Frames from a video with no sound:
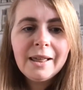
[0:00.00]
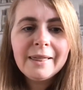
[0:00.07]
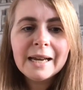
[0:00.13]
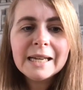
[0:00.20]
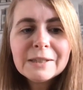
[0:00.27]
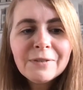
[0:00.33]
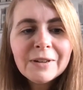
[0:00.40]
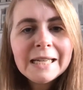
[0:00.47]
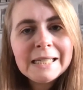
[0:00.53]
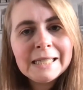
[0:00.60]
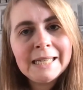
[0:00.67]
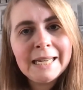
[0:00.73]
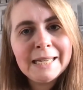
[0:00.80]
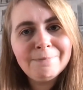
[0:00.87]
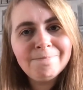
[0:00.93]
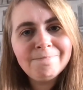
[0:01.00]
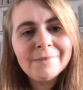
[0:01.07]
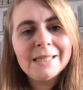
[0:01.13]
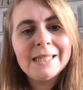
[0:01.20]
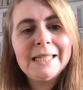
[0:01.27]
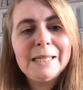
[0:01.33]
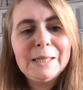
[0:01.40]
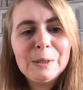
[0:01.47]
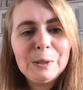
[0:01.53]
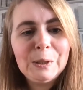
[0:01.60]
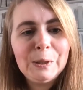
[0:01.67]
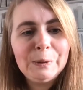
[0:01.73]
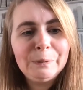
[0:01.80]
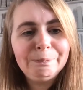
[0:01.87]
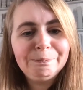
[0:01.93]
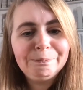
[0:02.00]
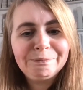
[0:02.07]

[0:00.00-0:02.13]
Thanks for listening. See you soon.